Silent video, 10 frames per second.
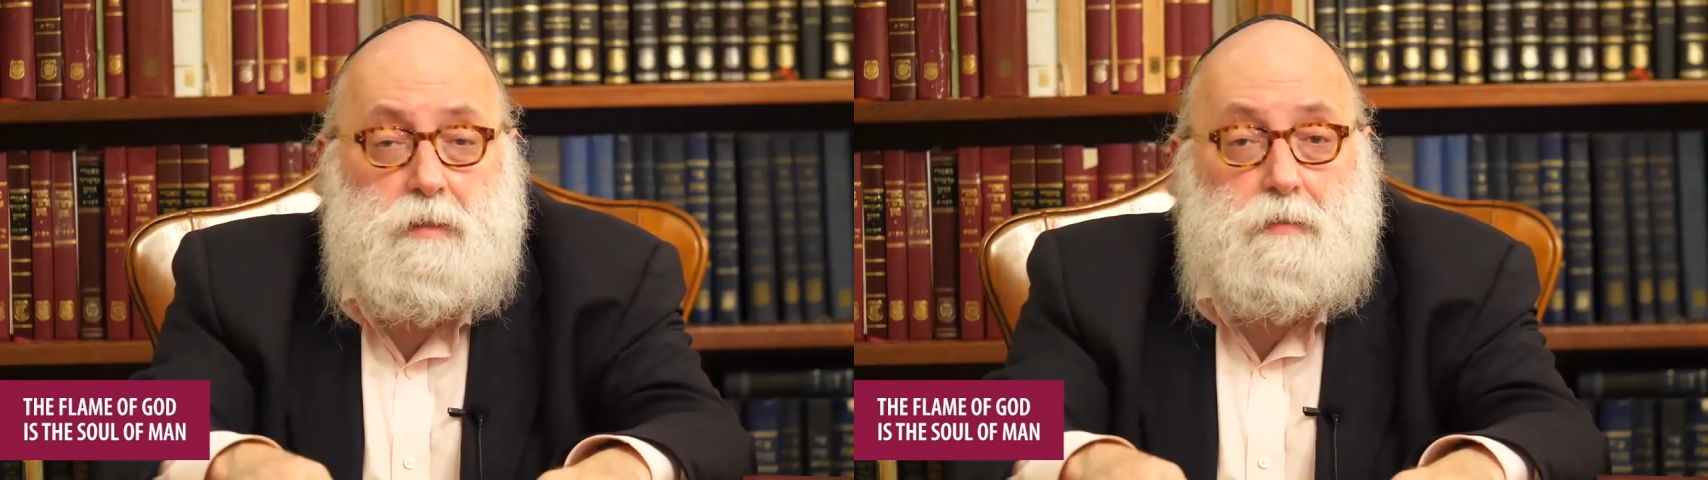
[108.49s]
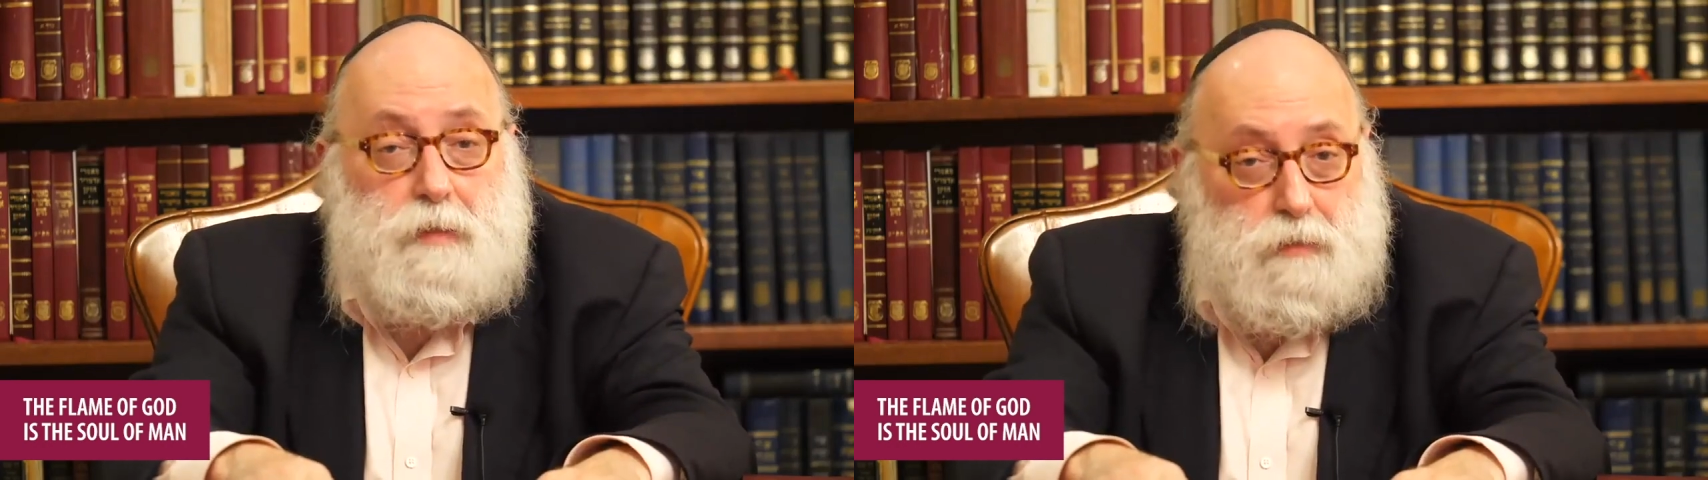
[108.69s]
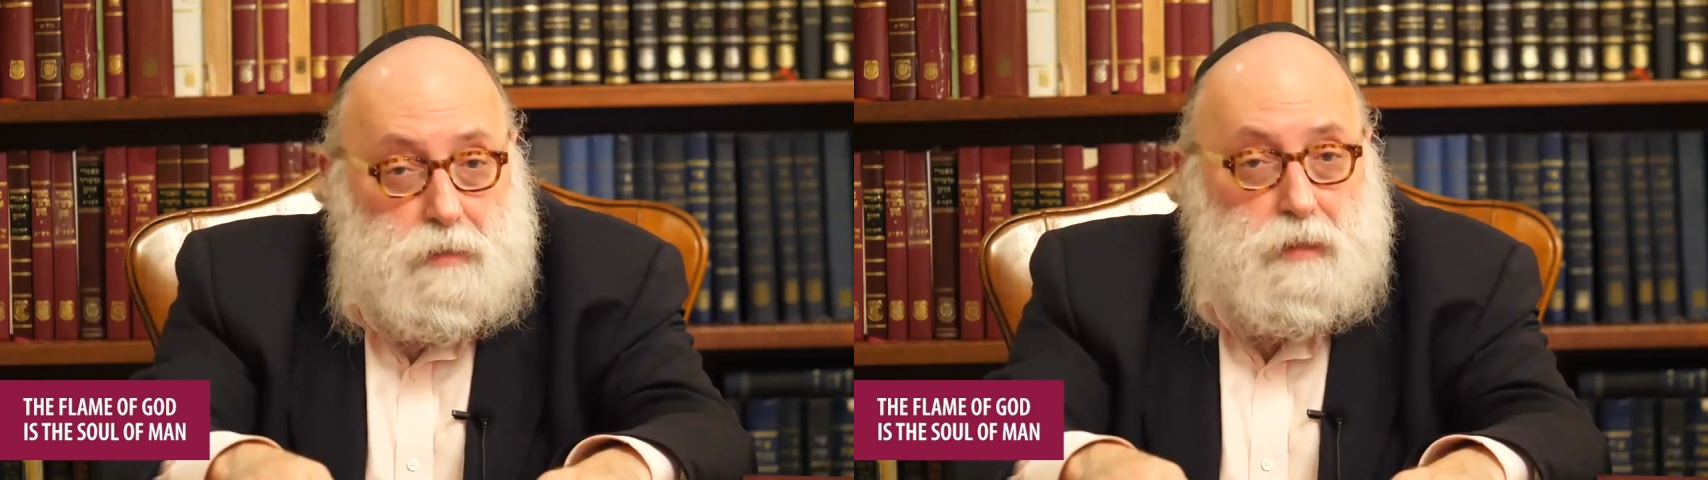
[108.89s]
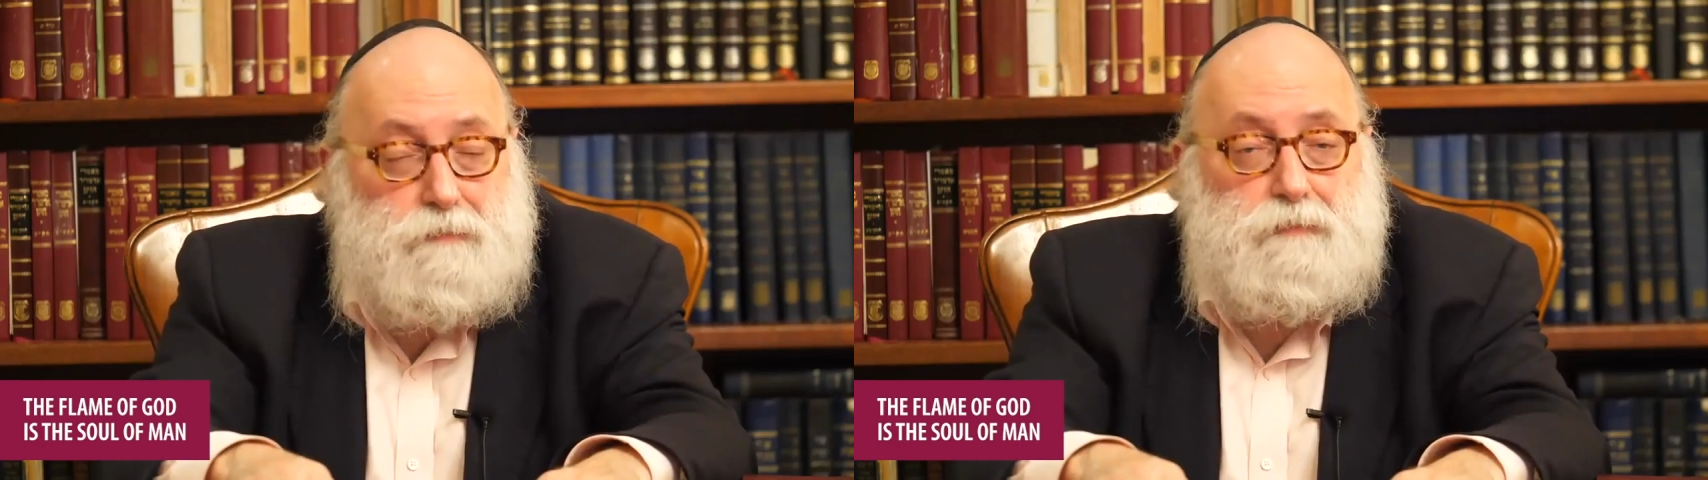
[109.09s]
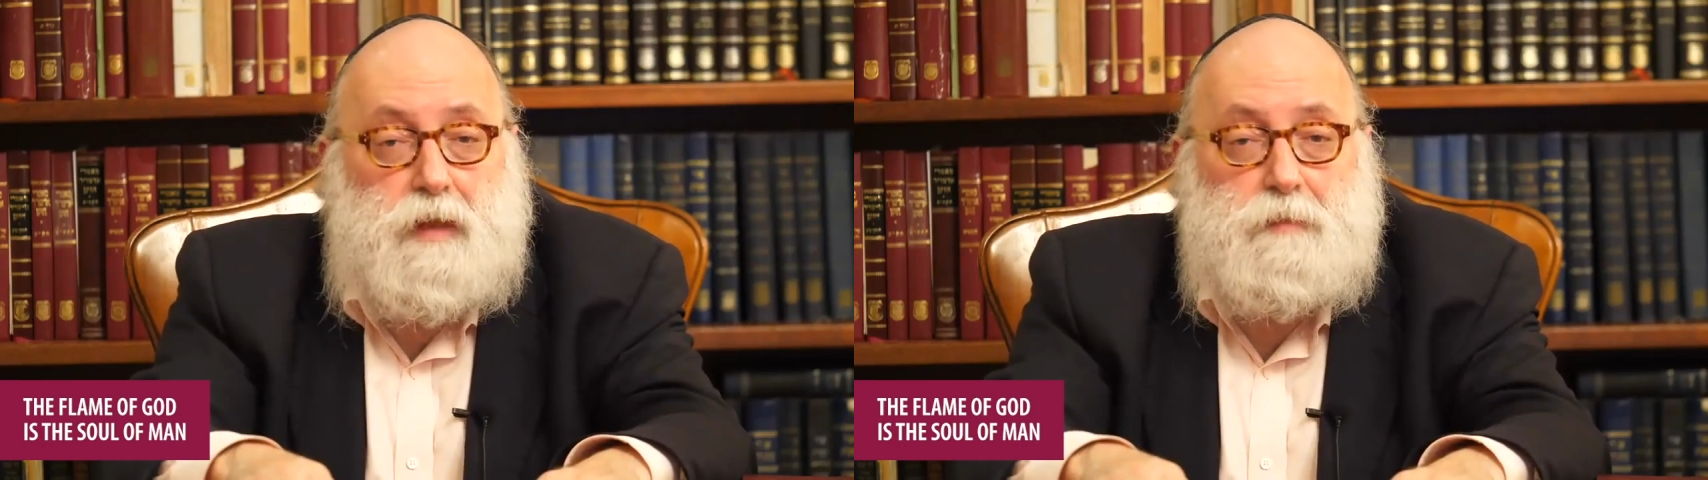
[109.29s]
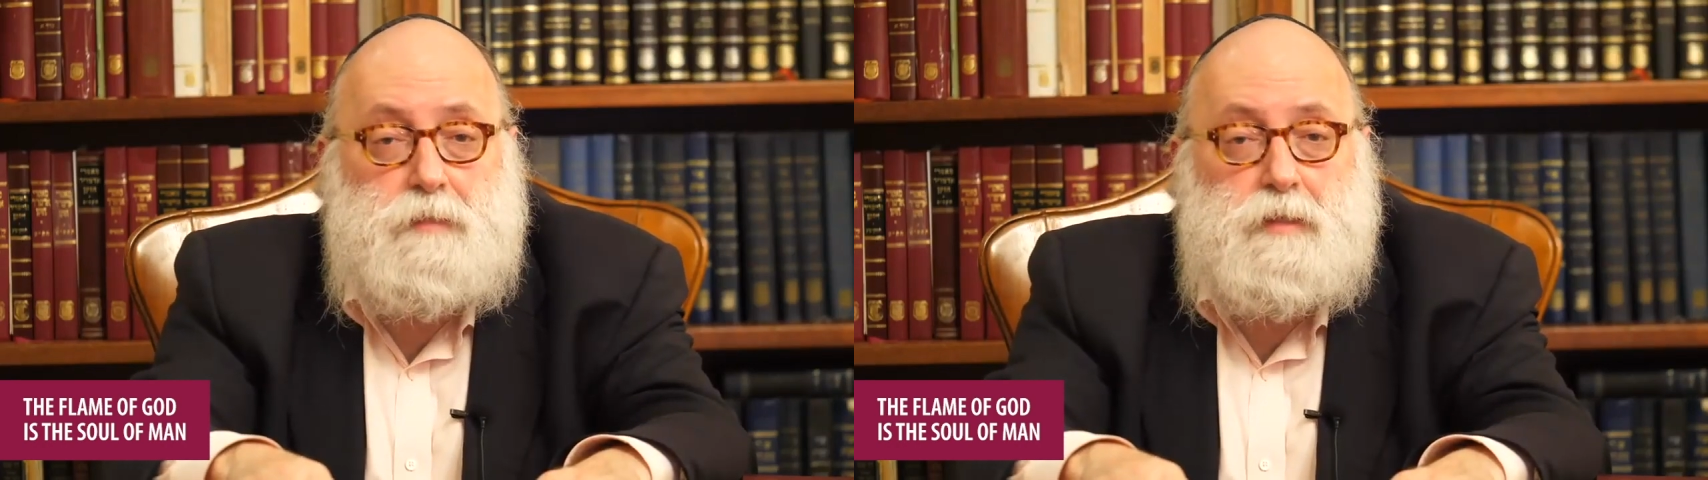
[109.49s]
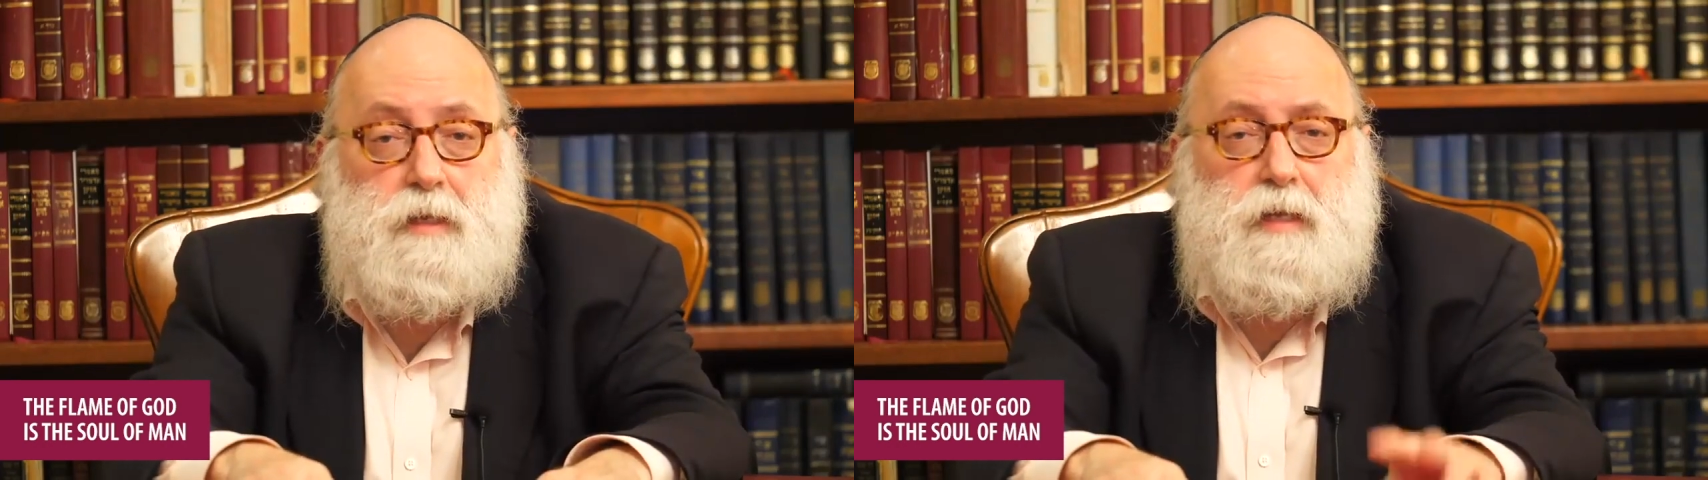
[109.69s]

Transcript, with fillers: we could see flames,